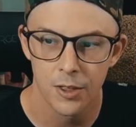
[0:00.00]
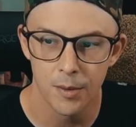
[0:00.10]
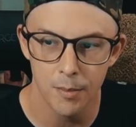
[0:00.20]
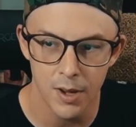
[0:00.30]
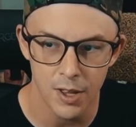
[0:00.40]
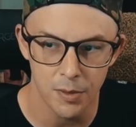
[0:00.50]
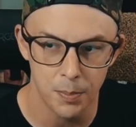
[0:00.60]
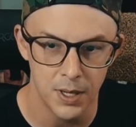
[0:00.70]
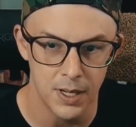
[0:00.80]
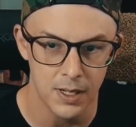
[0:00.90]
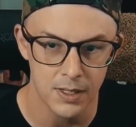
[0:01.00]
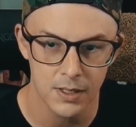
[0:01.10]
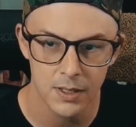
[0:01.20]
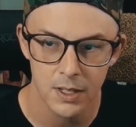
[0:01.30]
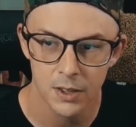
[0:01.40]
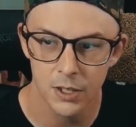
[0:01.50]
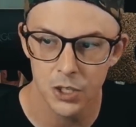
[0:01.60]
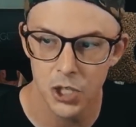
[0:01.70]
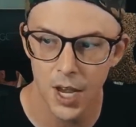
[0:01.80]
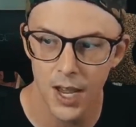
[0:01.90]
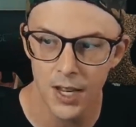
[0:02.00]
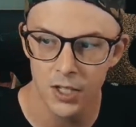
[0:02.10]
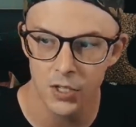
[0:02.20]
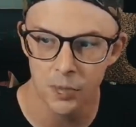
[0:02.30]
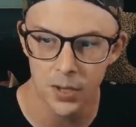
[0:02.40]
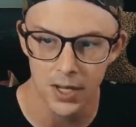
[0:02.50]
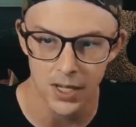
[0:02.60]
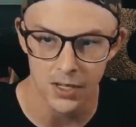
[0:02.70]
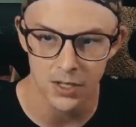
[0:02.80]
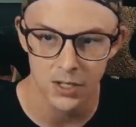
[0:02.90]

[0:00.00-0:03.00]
myth piece, the change piece.